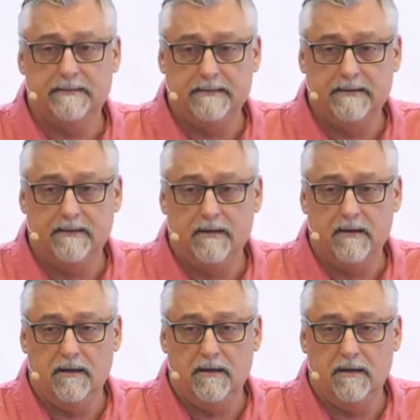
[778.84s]

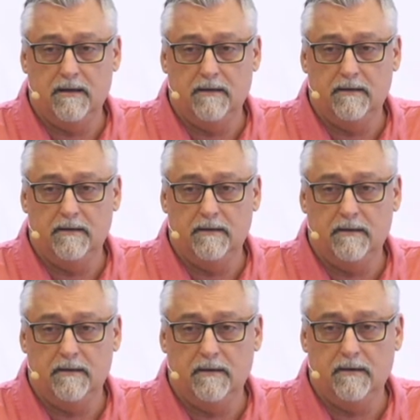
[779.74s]

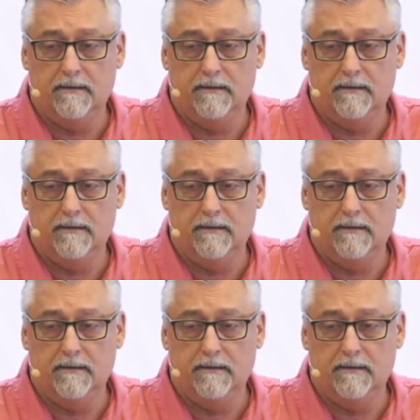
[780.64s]
No one is speaking in this clip.